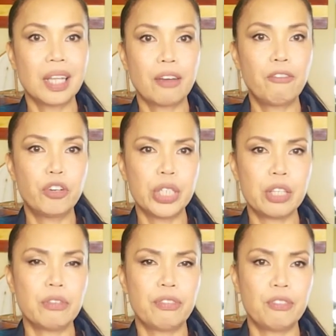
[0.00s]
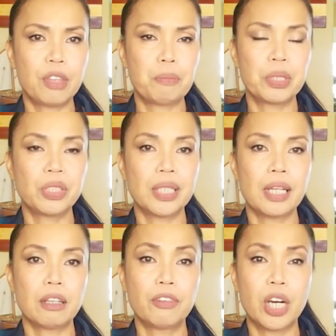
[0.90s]
like 40 to
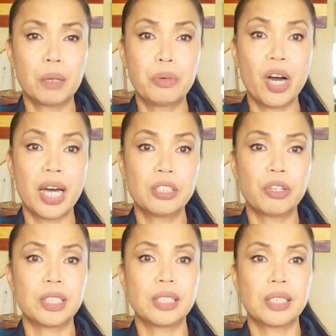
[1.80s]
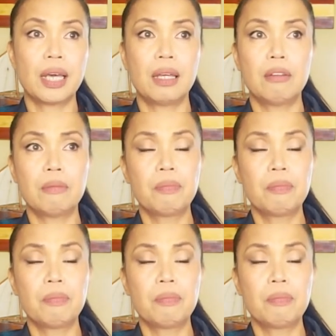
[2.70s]
50% of carbohydrates and